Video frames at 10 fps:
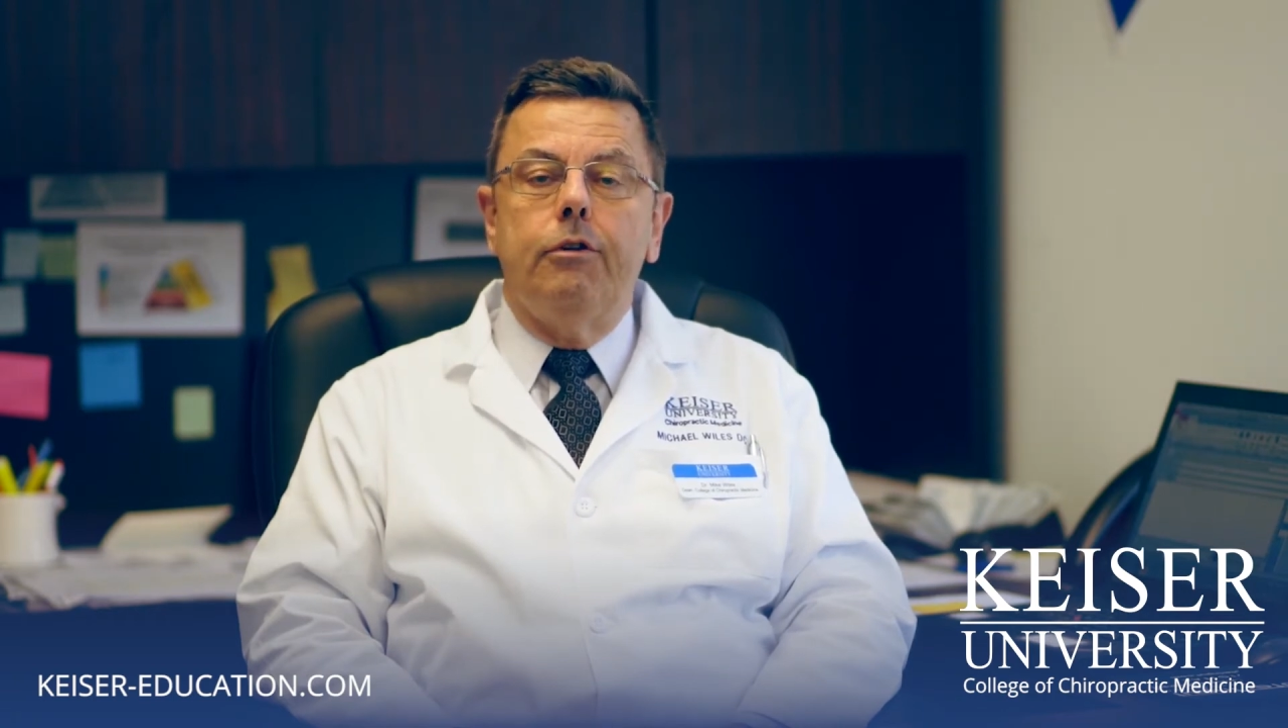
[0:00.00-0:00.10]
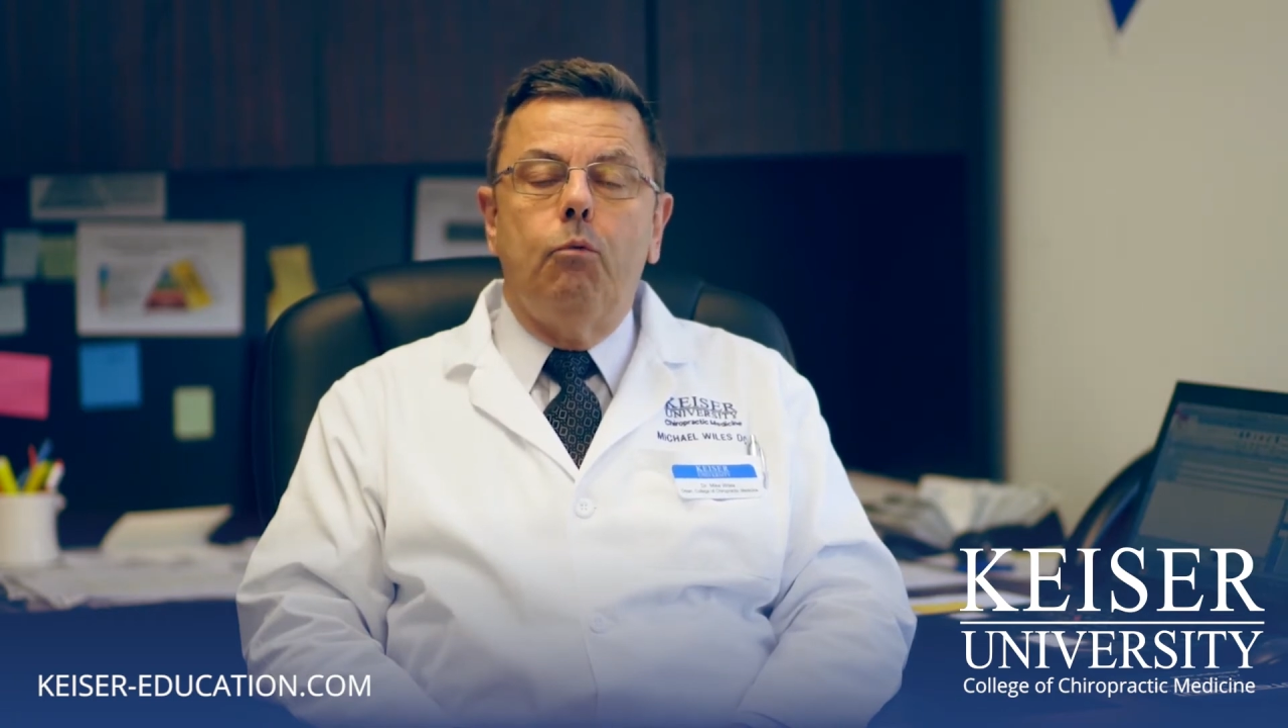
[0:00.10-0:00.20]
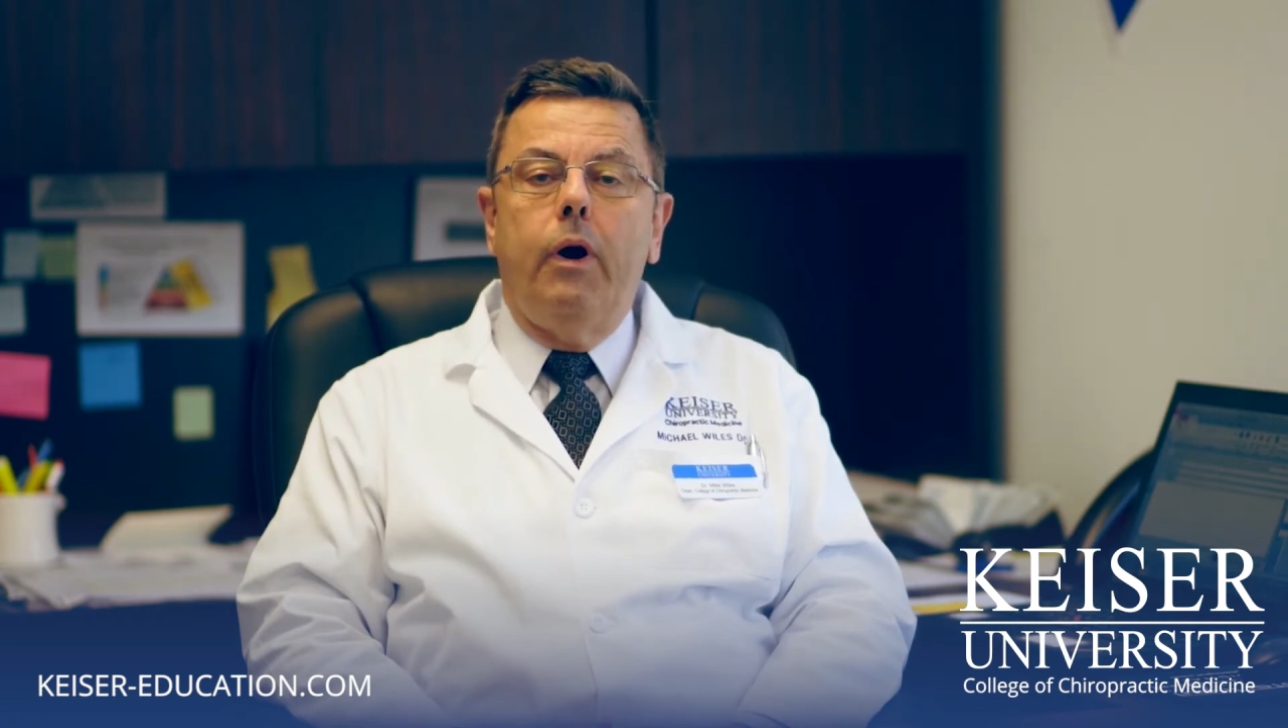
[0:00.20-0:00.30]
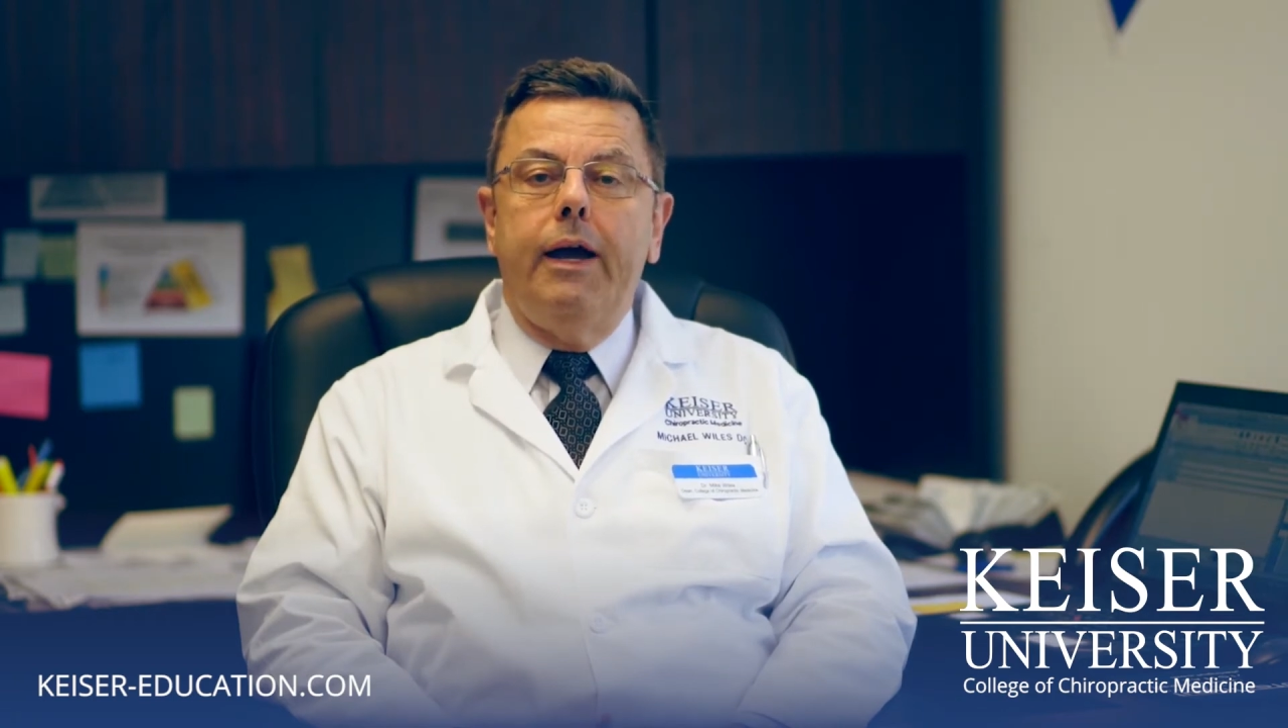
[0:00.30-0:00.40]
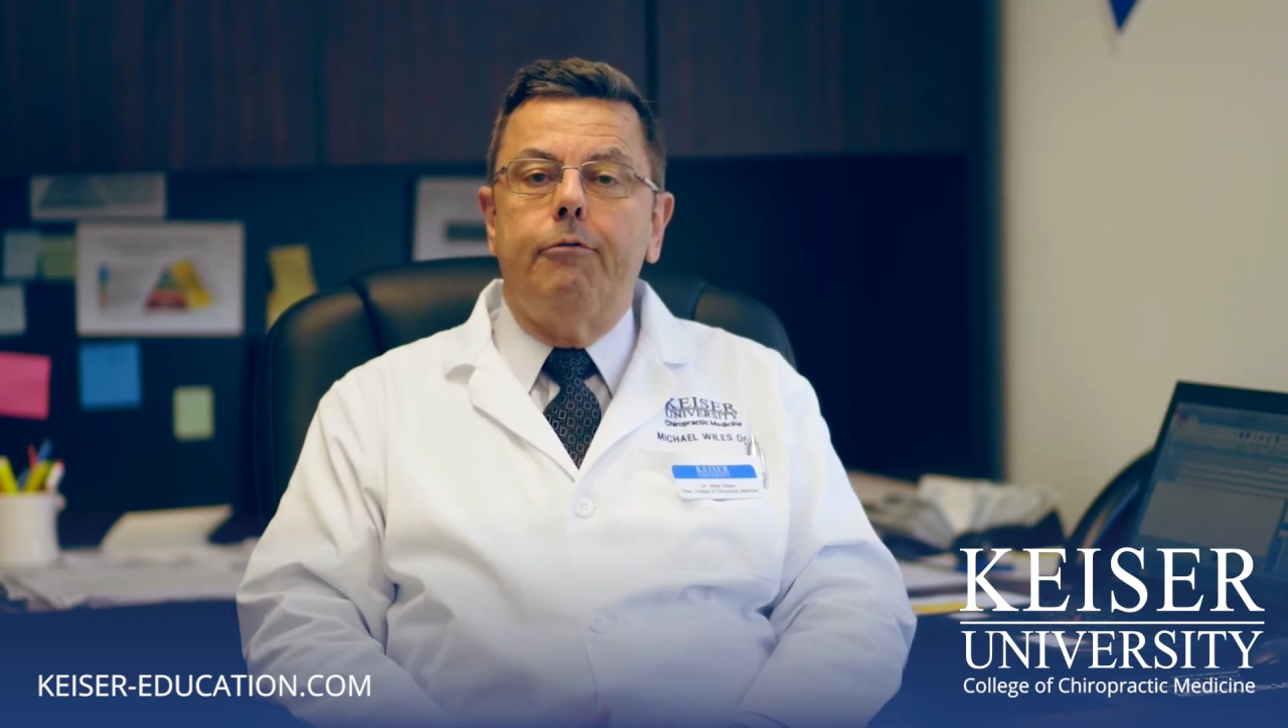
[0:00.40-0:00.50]
a
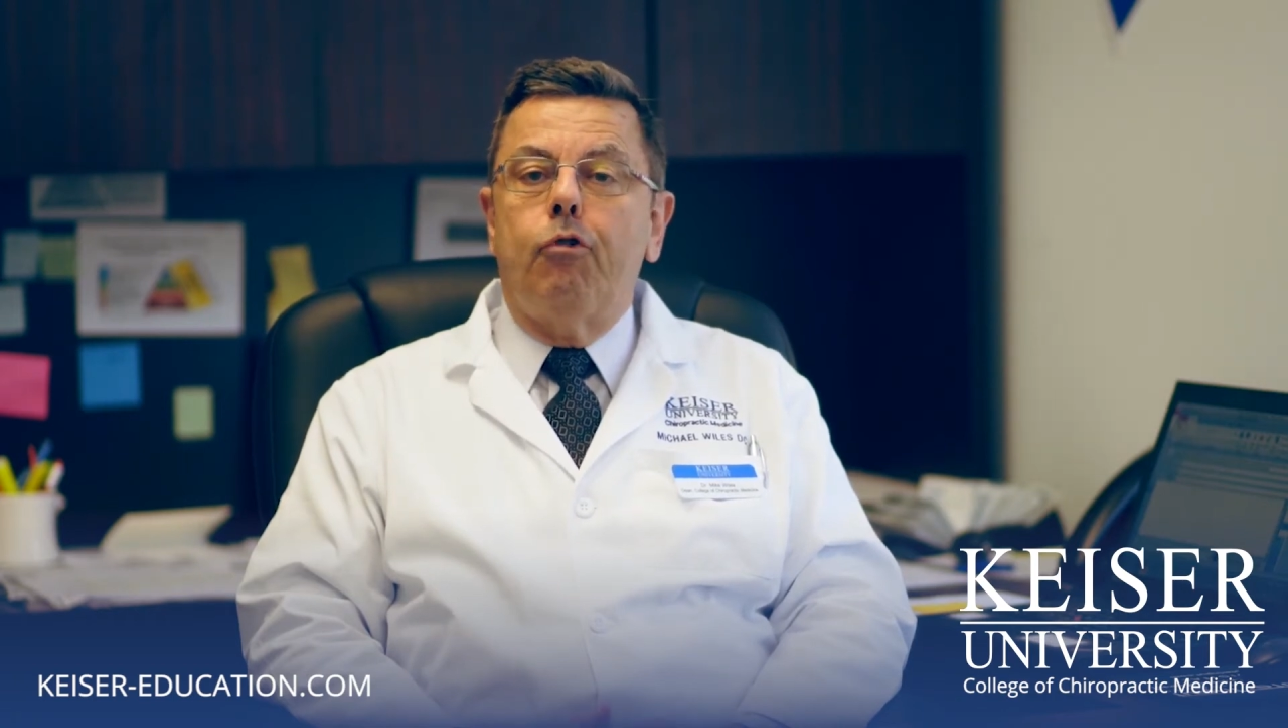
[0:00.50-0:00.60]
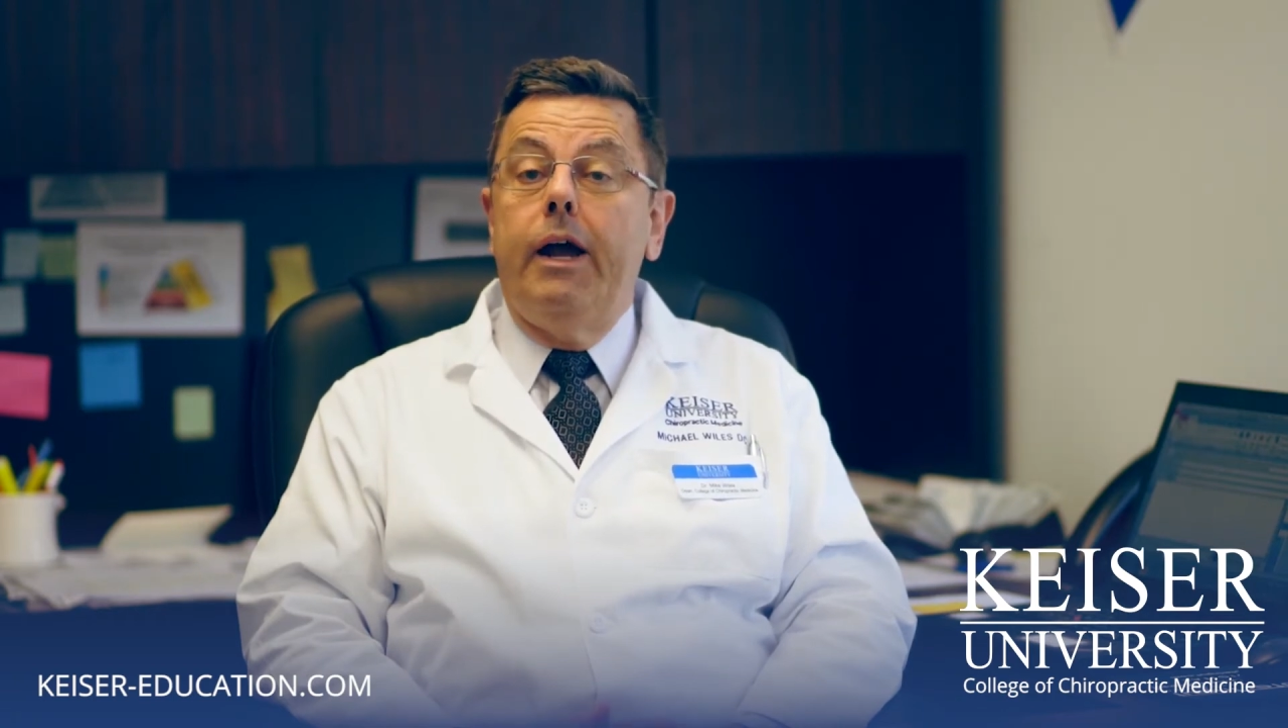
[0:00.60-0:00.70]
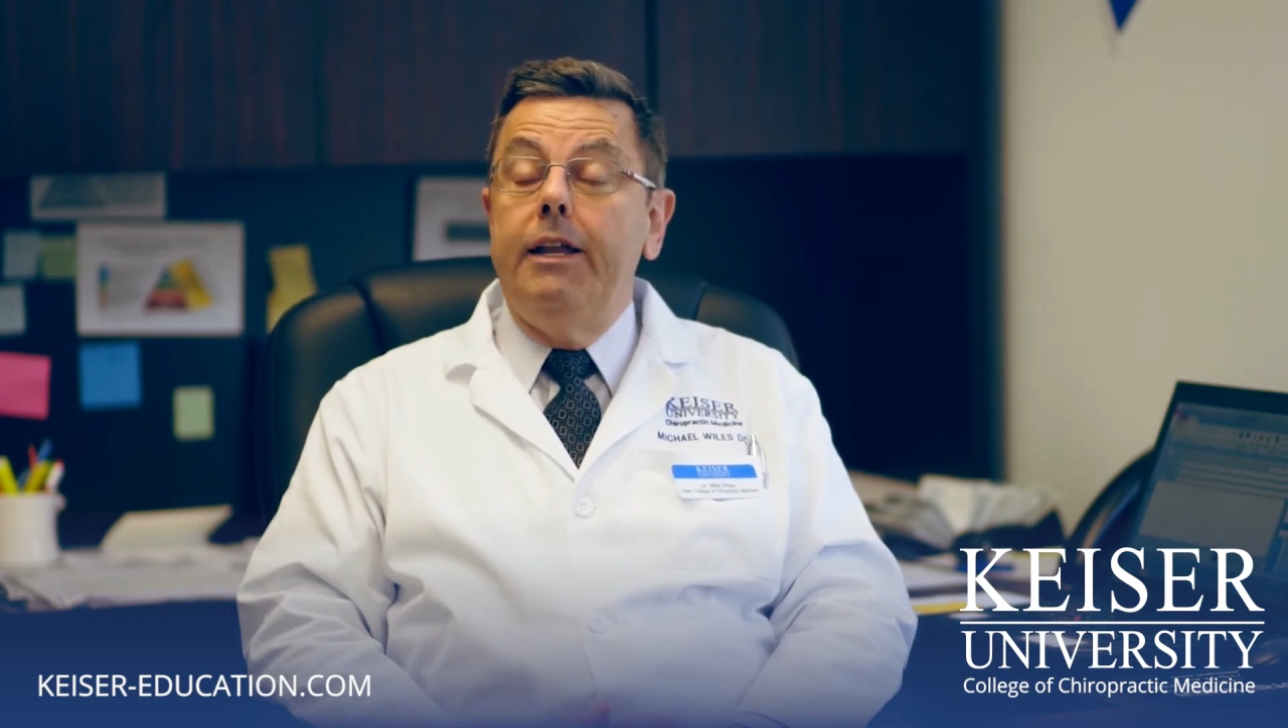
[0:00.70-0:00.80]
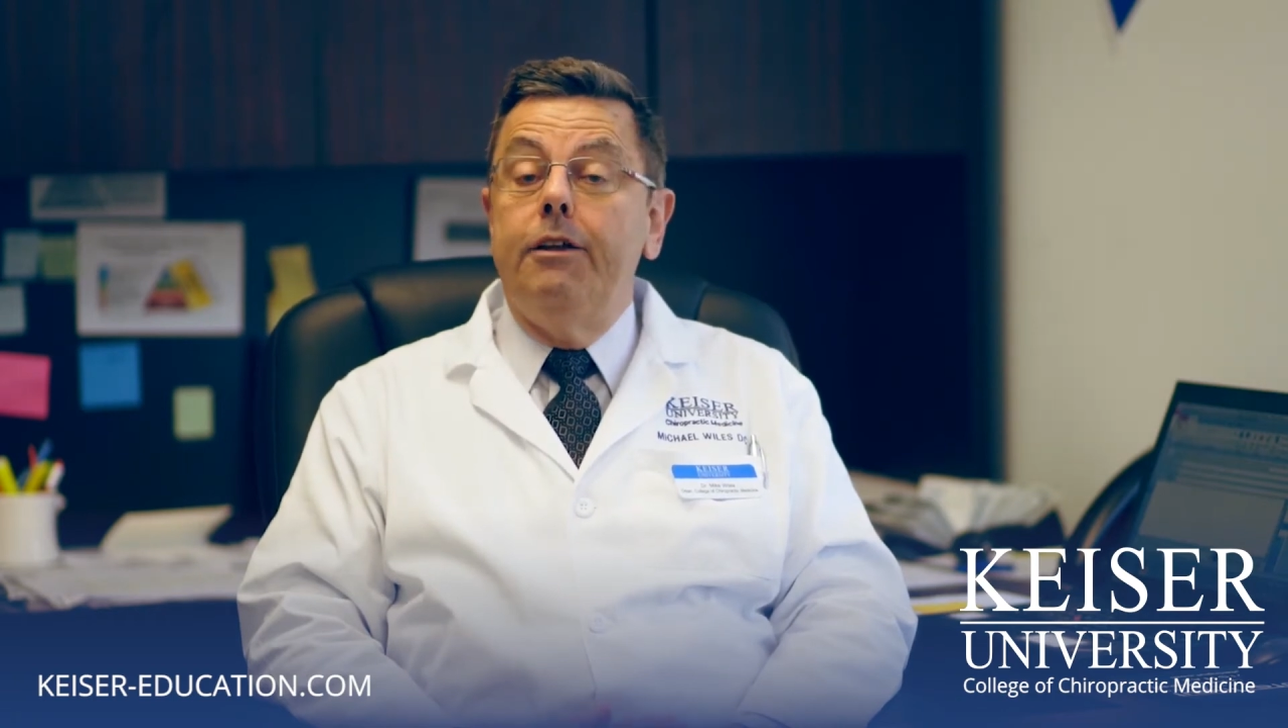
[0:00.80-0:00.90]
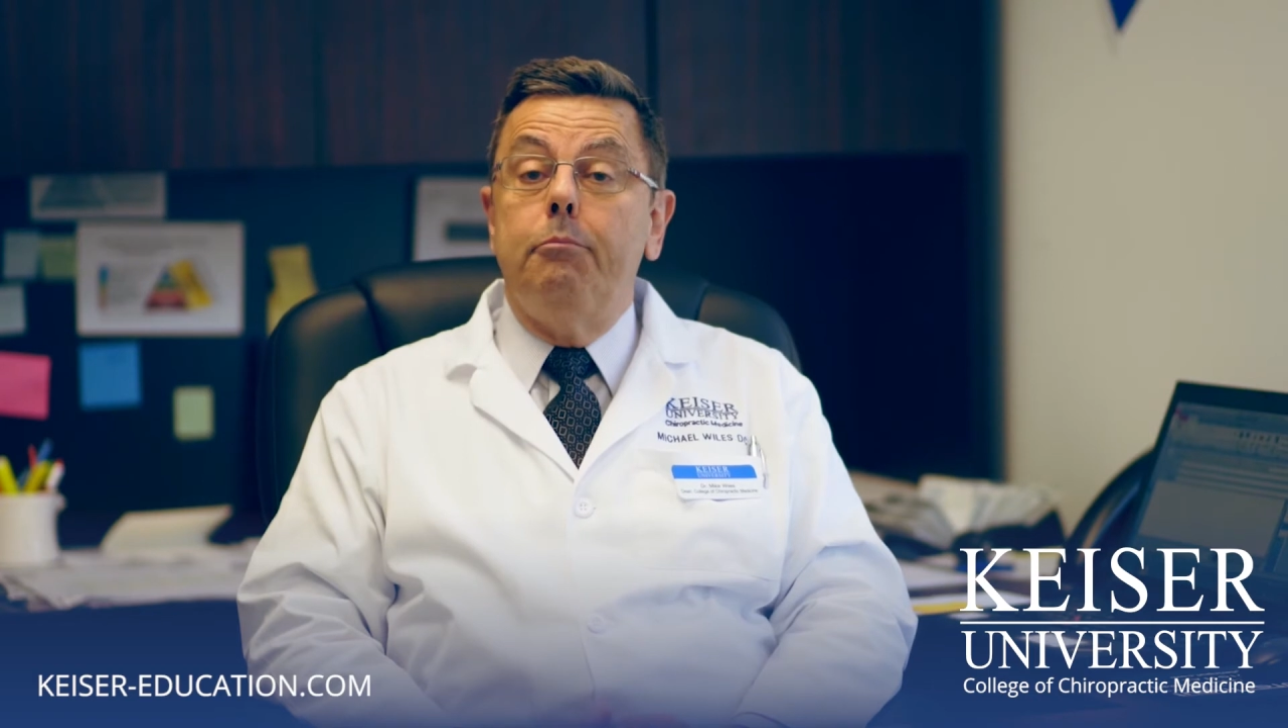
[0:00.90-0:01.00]
wide
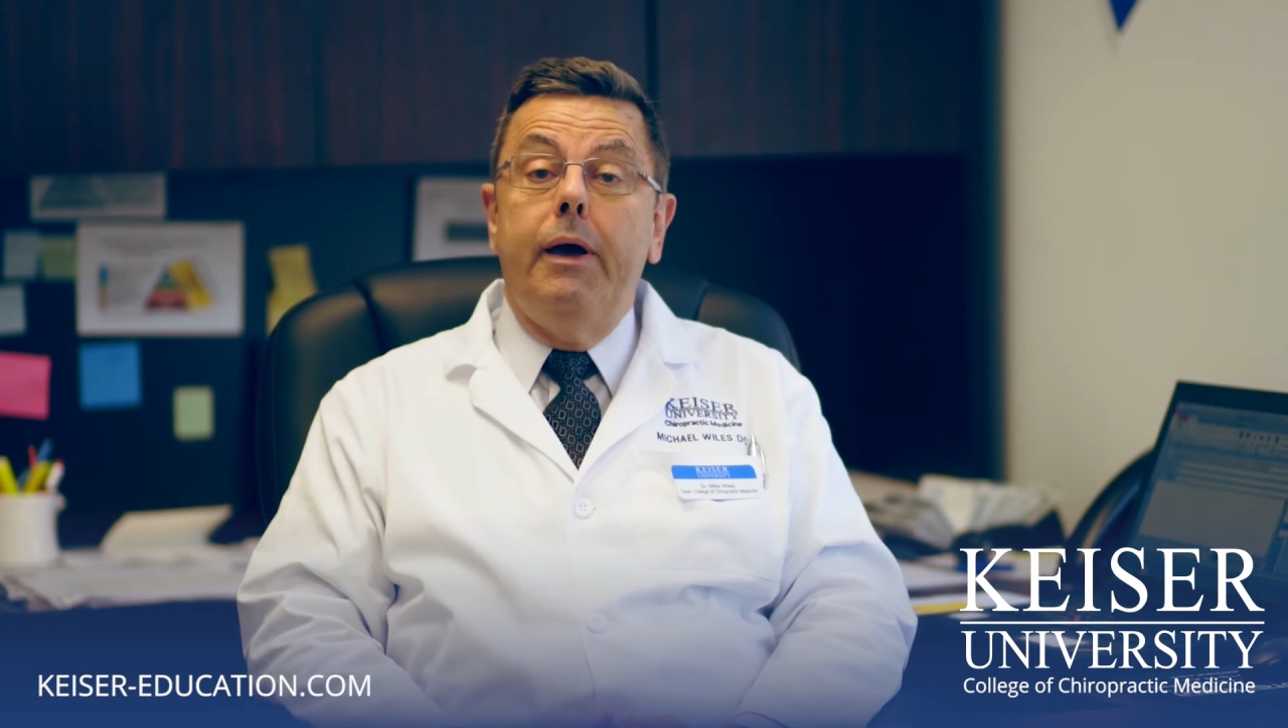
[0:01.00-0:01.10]
variety